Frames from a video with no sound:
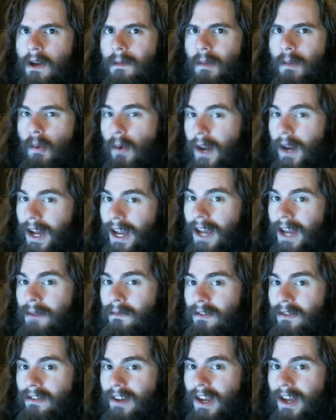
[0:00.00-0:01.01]
but what I am
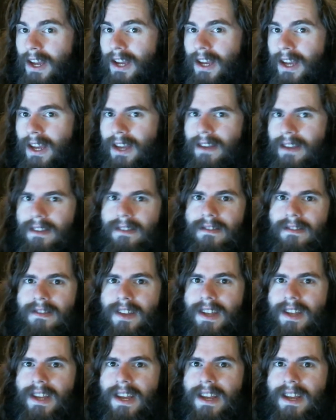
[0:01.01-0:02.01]
saying is
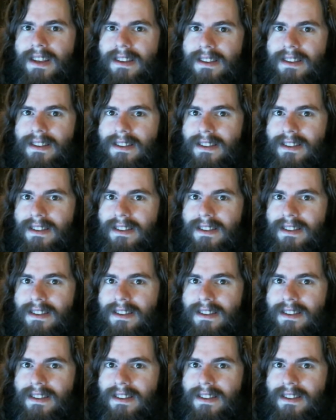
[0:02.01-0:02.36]
that it